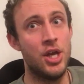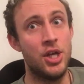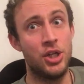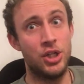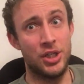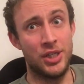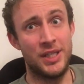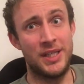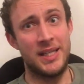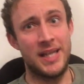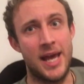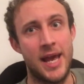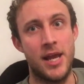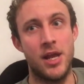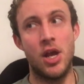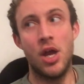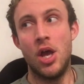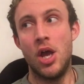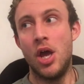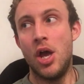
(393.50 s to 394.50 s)
Just say,
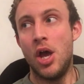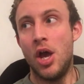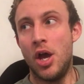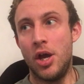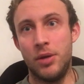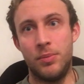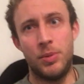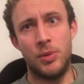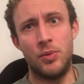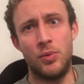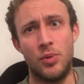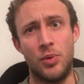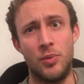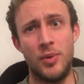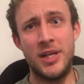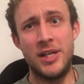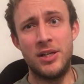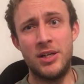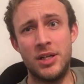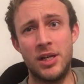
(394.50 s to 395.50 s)
open all the
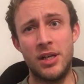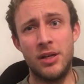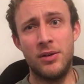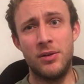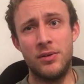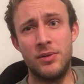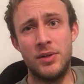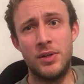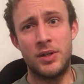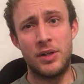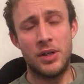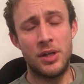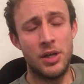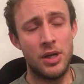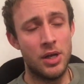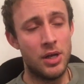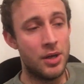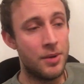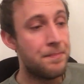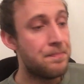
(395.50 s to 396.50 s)
windows,
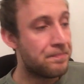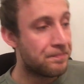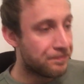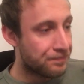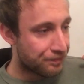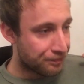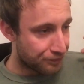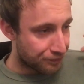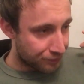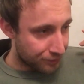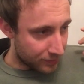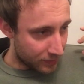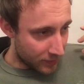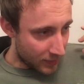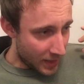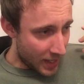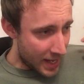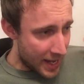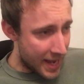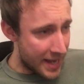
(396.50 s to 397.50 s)

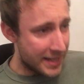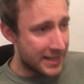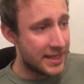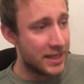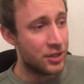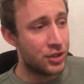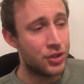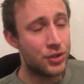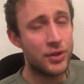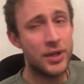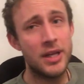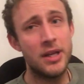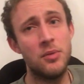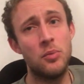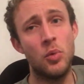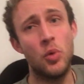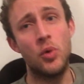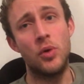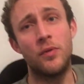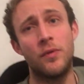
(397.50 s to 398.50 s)
and literally
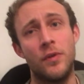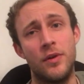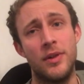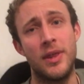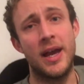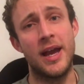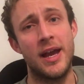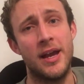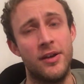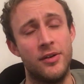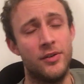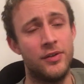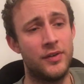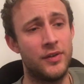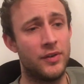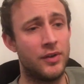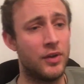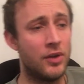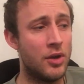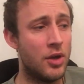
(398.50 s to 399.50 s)
walk through the
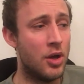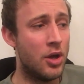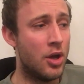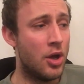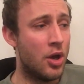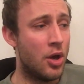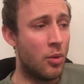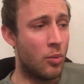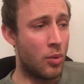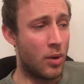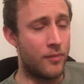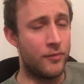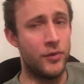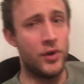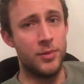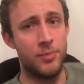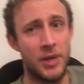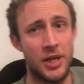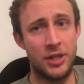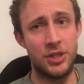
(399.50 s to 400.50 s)
house one
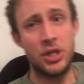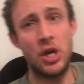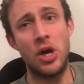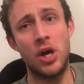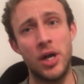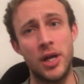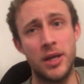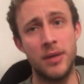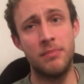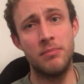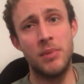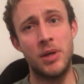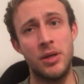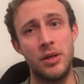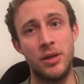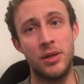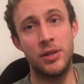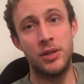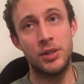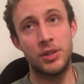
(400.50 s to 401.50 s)
room at a time,
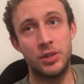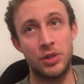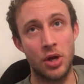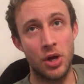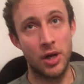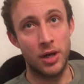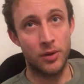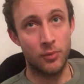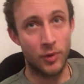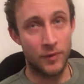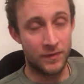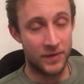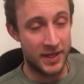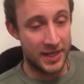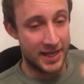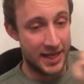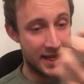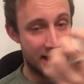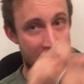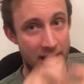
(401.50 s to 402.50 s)
starting with
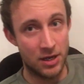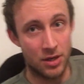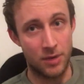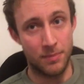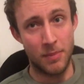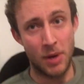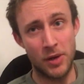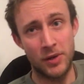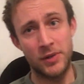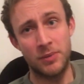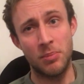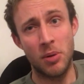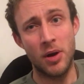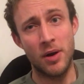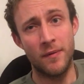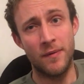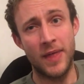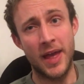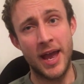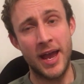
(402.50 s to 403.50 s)
the innermost
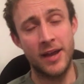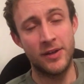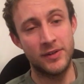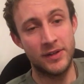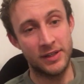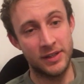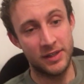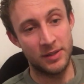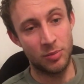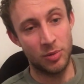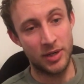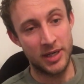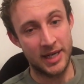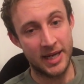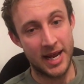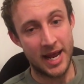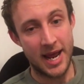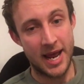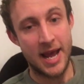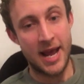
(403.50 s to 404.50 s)
part of the house and spreading
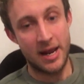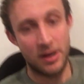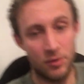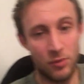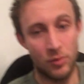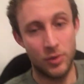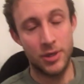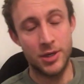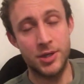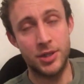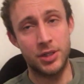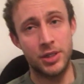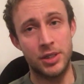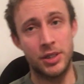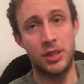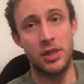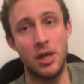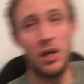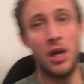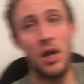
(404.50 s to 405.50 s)
outwards.